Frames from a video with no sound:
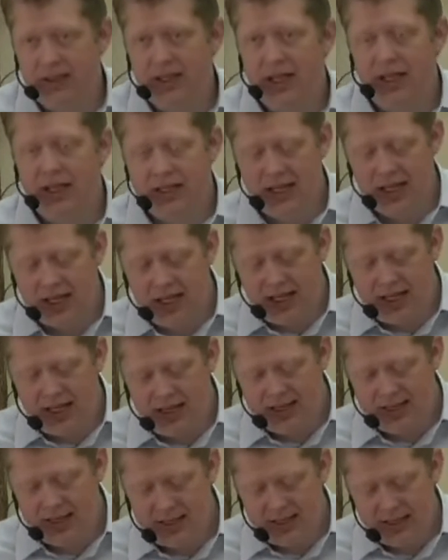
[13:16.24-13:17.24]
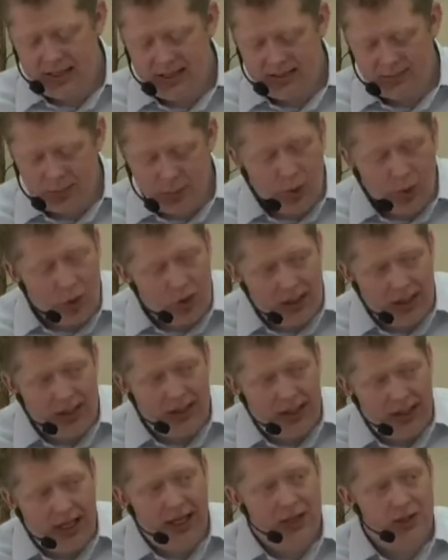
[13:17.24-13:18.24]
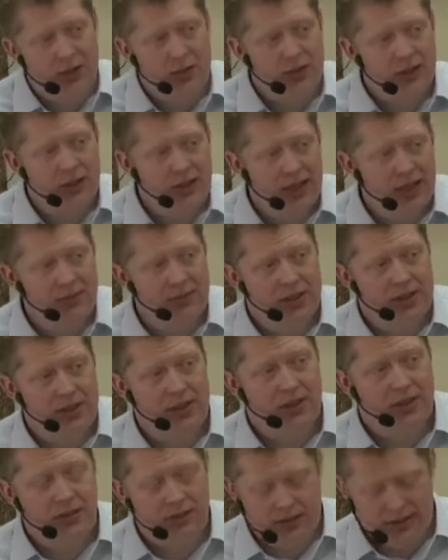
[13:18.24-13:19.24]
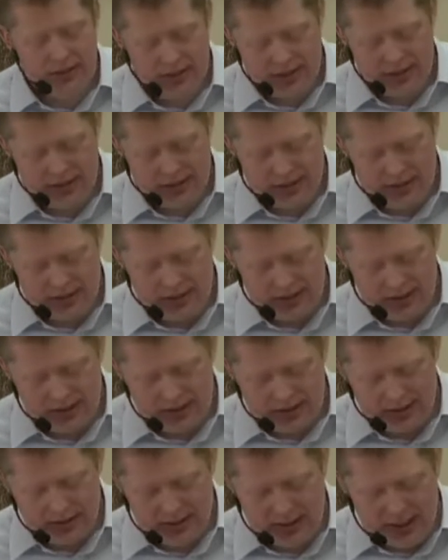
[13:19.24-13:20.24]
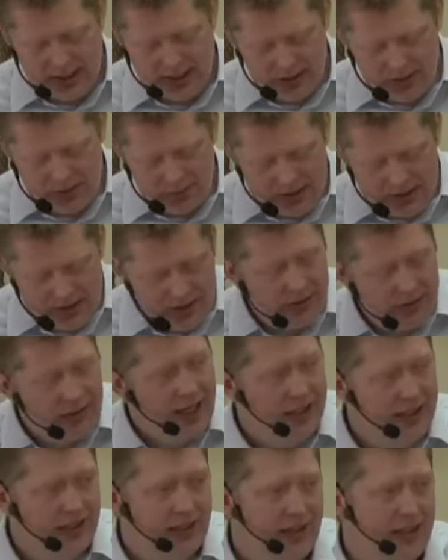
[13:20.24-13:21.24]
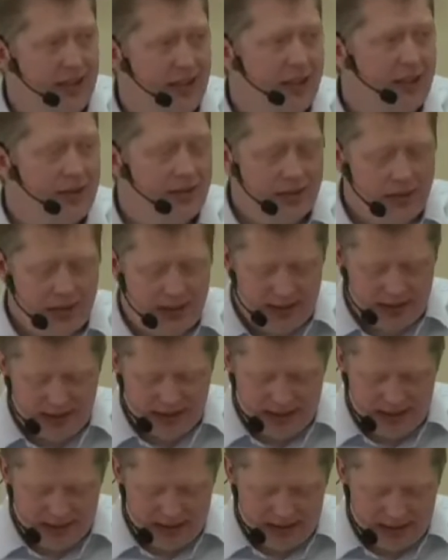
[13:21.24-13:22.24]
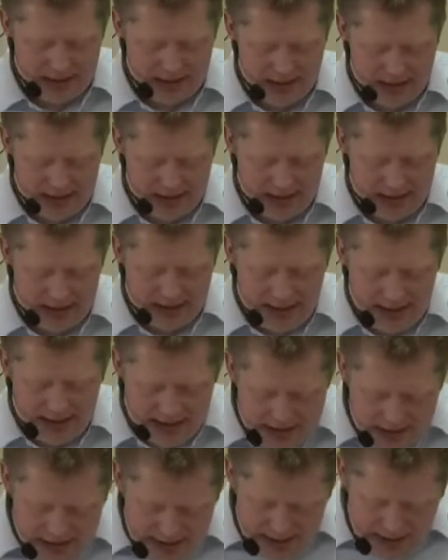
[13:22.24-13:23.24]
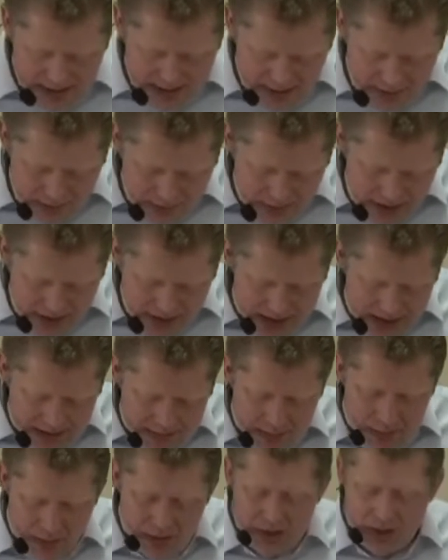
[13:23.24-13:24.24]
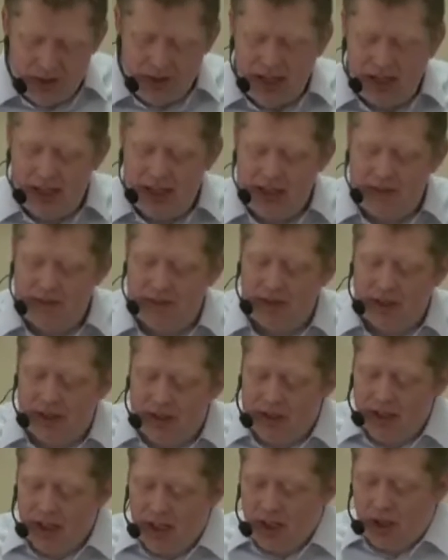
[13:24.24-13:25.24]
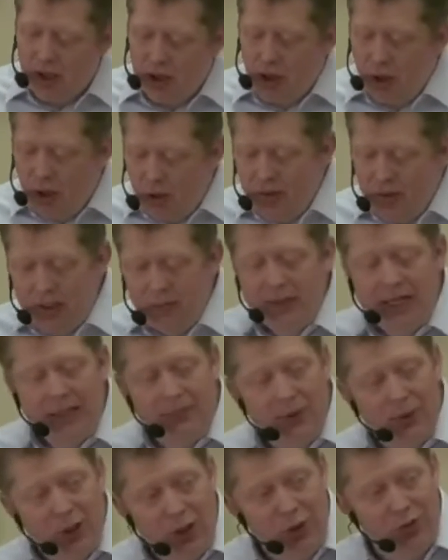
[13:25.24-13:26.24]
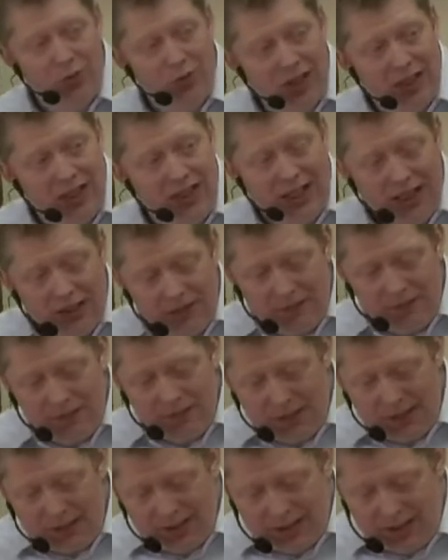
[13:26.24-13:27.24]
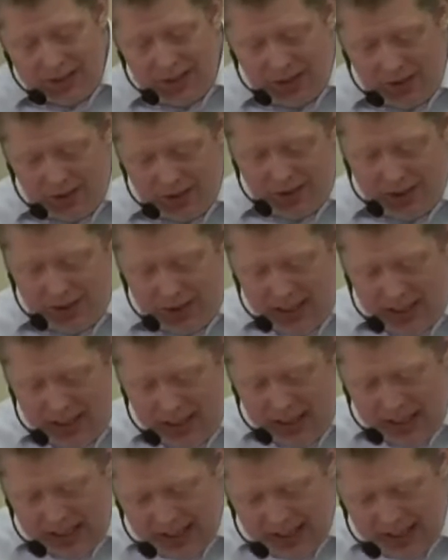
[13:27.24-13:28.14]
in their day, and Paul engaged with them too. How can we do that in Kingswood? It's another really important challenge for us. Who are the people who really influence the culture